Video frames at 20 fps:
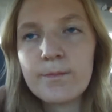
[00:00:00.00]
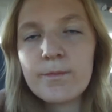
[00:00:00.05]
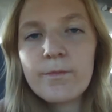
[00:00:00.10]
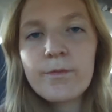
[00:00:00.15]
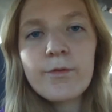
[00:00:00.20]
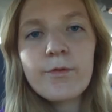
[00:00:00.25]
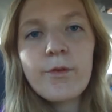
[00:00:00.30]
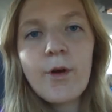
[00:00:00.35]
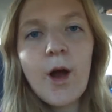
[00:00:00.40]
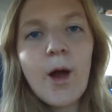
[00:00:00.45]

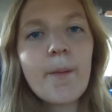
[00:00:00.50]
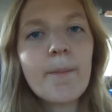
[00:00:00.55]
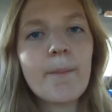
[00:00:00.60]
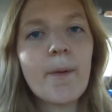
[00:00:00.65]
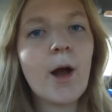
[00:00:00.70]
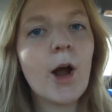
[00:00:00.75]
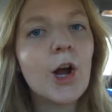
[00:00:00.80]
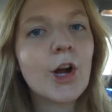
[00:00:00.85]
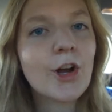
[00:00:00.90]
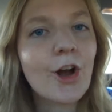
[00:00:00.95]
from
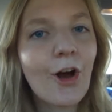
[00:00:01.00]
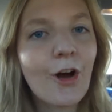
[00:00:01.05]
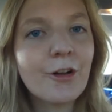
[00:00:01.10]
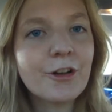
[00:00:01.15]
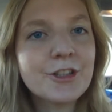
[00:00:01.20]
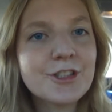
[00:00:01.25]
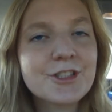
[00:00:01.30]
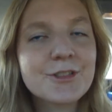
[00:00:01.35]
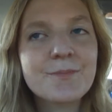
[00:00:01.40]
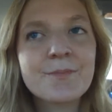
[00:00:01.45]
our
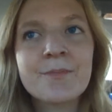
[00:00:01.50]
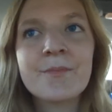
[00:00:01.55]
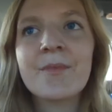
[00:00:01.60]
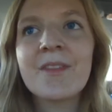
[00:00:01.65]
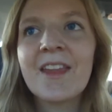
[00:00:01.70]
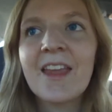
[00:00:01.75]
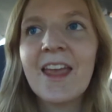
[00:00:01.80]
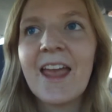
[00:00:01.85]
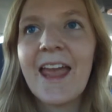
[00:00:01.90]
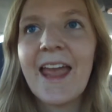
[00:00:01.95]
college
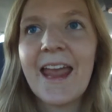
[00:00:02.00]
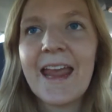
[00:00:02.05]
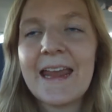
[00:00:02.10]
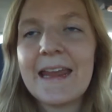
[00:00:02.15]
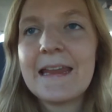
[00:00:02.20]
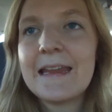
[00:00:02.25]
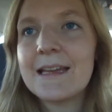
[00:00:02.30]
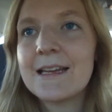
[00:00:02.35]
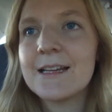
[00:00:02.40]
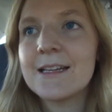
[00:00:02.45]

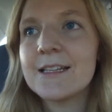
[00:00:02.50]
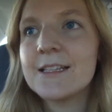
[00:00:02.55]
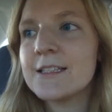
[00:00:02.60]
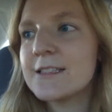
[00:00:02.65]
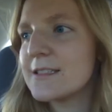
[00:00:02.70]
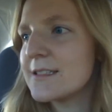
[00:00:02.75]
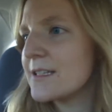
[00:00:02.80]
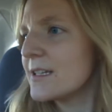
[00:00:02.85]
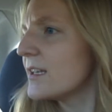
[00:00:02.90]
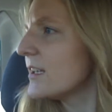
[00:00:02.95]

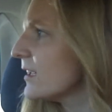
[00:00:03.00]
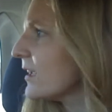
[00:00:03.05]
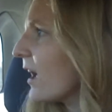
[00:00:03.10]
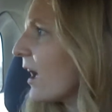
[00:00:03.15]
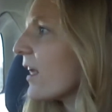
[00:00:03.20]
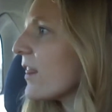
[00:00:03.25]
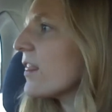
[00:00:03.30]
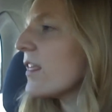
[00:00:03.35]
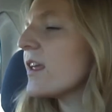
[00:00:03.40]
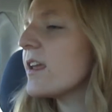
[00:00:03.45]
and yeah
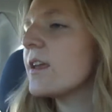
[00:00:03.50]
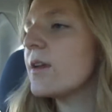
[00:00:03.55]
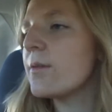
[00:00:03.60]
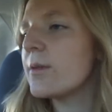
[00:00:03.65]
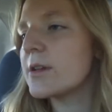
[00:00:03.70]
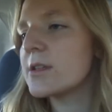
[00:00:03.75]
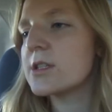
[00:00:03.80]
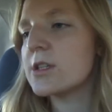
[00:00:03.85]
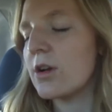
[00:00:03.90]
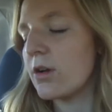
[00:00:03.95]
I think he
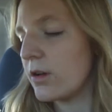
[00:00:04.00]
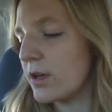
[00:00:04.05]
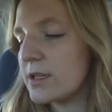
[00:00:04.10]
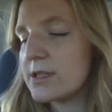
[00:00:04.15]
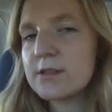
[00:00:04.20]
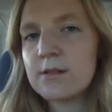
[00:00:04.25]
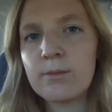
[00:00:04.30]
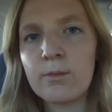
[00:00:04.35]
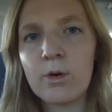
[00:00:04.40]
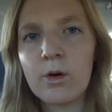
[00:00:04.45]
went to go get
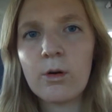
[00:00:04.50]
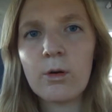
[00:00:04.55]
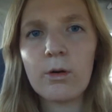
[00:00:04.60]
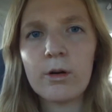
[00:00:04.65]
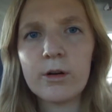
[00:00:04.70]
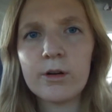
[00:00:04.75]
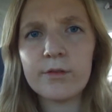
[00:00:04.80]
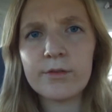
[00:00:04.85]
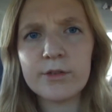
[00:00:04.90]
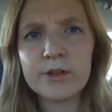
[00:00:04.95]
some more
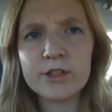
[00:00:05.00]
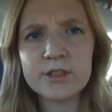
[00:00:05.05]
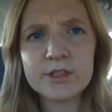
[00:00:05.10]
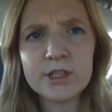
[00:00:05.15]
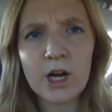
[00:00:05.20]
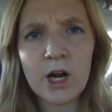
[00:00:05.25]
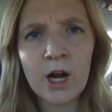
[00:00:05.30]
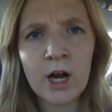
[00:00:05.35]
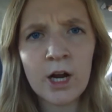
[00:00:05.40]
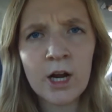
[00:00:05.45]
oil for his
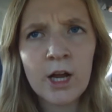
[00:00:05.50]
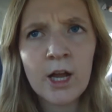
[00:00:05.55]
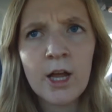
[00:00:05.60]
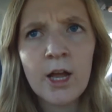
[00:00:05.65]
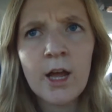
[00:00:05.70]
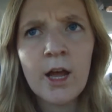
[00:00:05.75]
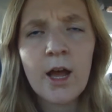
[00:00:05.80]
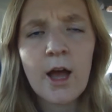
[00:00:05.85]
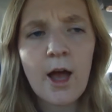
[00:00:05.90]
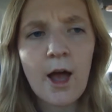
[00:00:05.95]
car
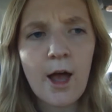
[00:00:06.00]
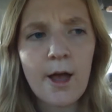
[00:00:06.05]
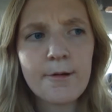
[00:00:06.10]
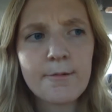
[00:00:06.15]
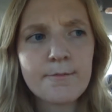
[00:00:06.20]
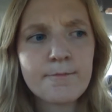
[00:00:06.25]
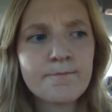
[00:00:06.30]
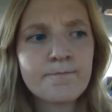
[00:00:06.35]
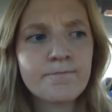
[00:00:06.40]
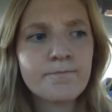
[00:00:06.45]

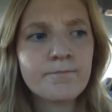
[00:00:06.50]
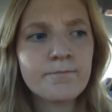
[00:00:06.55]
um,